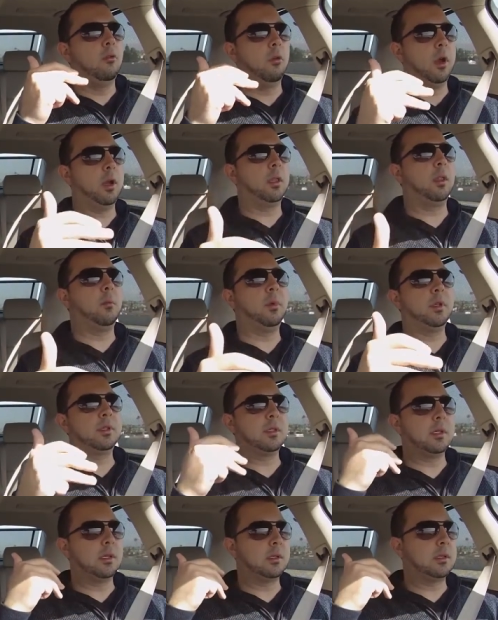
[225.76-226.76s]
running the
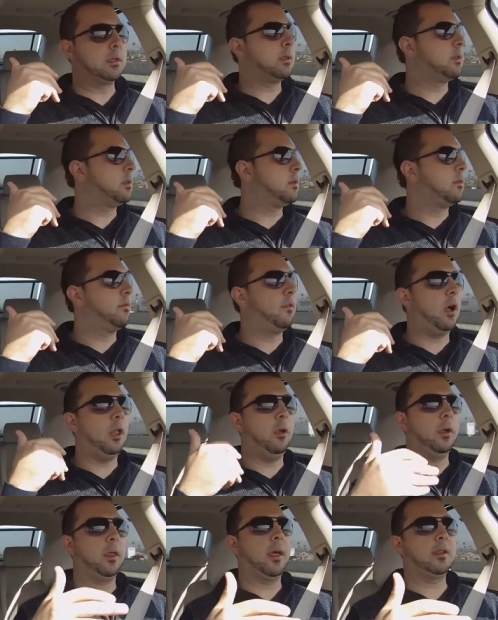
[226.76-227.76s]
business,
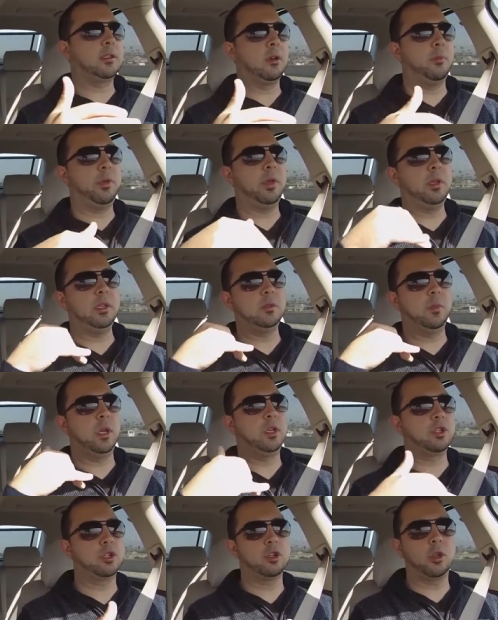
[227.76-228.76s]
following the SOPs,
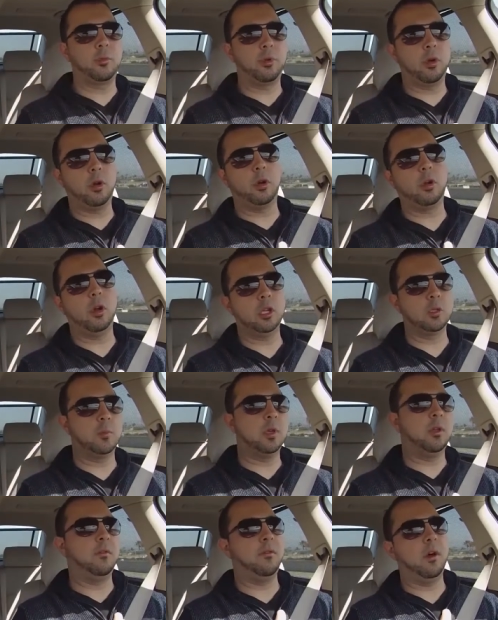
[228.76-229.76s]
making sure the protocol is
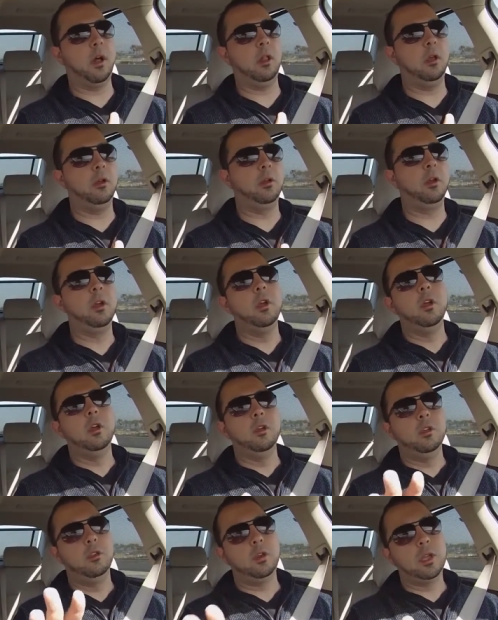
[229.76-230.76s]
being followed.
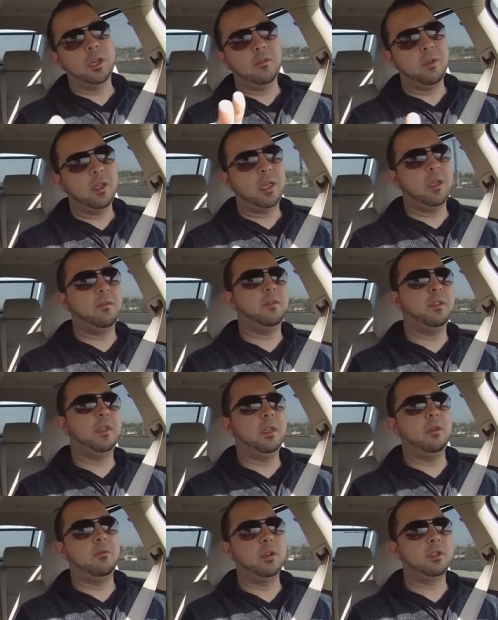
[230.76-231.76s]
You can even give
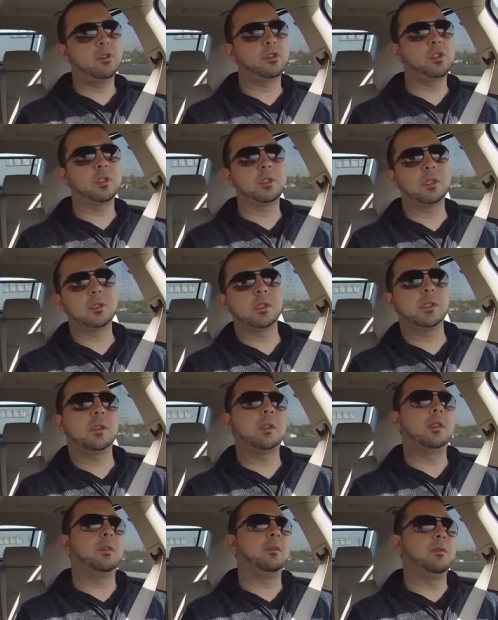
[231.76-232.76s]
the research assistant
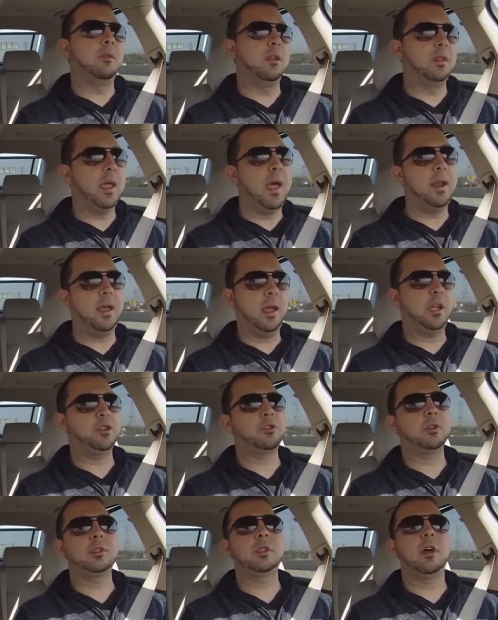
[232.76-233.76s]
the, the data
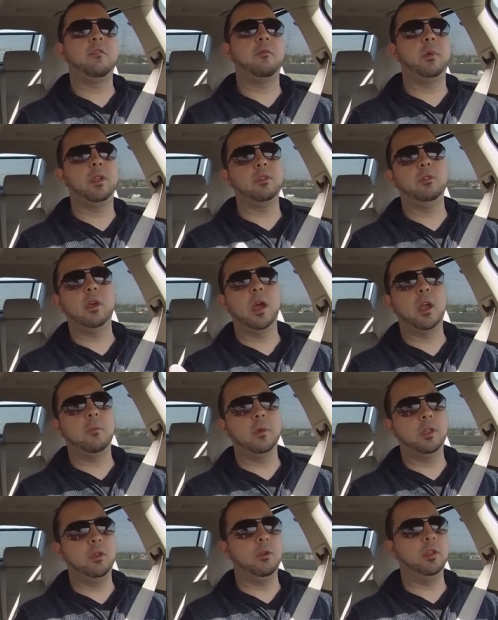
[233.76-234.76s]
entry stuff, but you got to
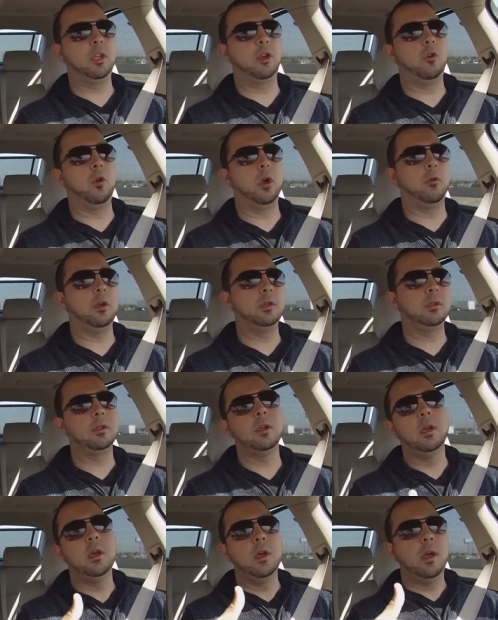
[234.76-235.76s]
be doing the queries
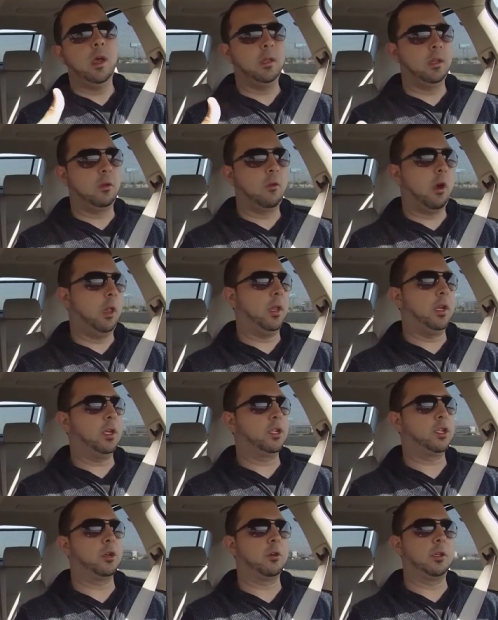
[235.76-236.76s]
and the quality
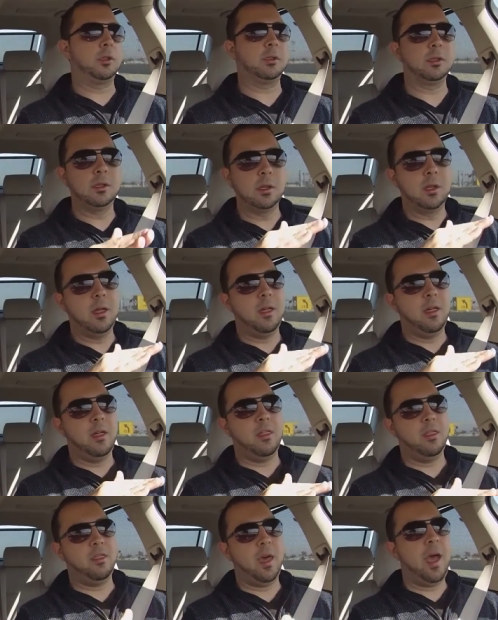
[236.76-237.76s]
assurance.
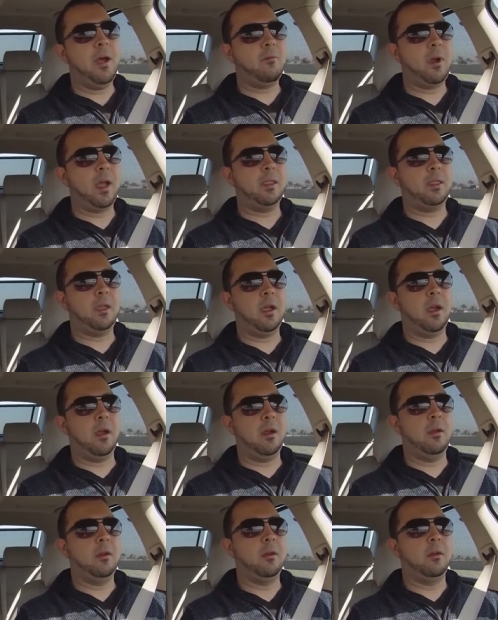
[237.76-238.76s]
That right
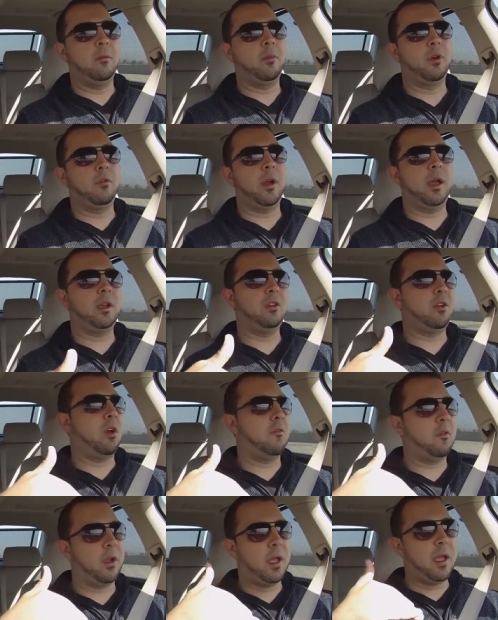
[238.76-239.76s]
there, provided your
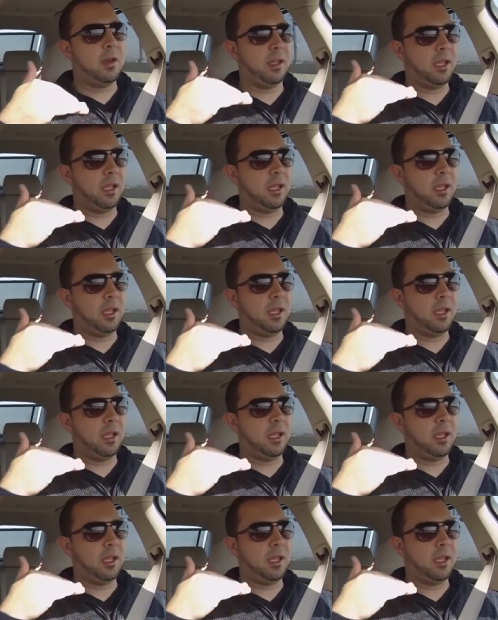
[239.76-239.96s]
overhead,